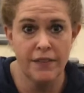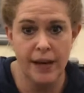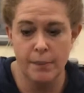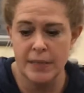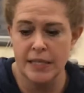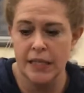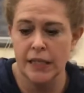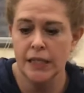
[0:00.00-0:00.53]

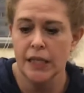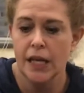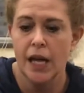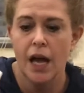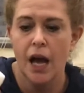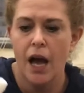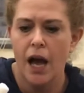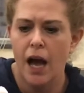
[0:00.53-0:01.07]
Amazon.
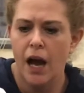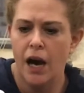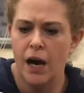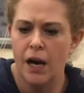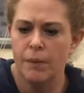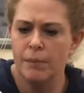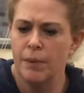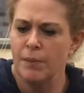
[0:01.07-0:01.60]

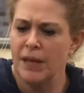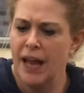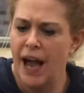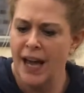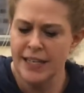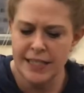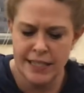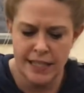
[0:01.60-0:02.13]
Um, but
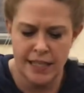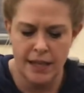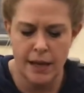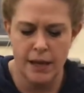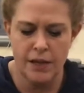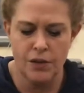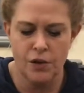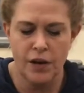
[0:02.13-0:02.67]
honestly,
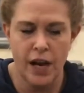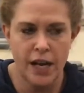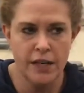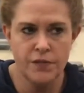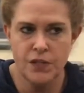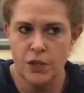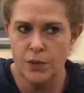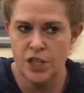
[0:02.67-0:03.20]
like they're kind
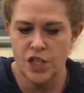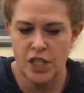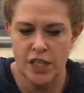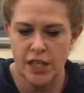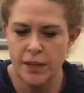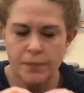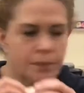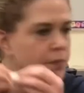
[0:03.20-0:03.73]
of
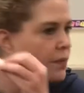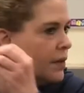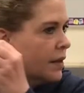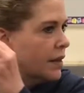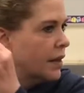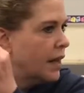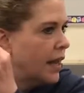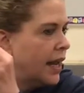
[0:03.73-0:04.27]
squishy
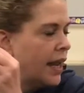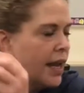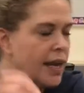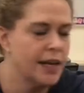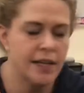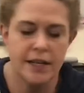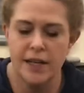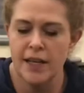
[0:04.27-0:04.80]

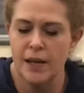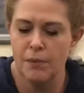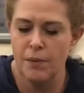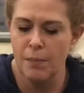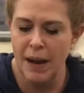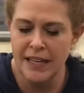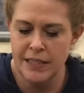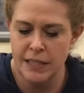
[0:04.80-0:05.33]
and it
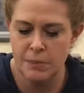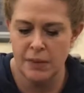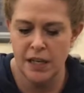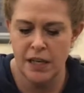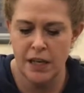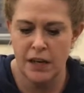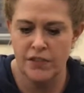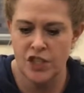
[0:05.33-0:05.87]
reminds
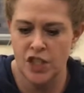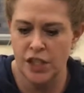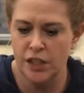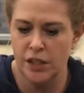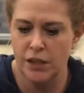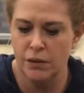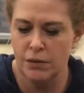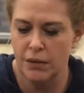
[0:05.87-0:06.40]
me of a
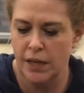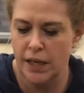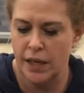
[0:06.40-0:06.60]
Cheeto.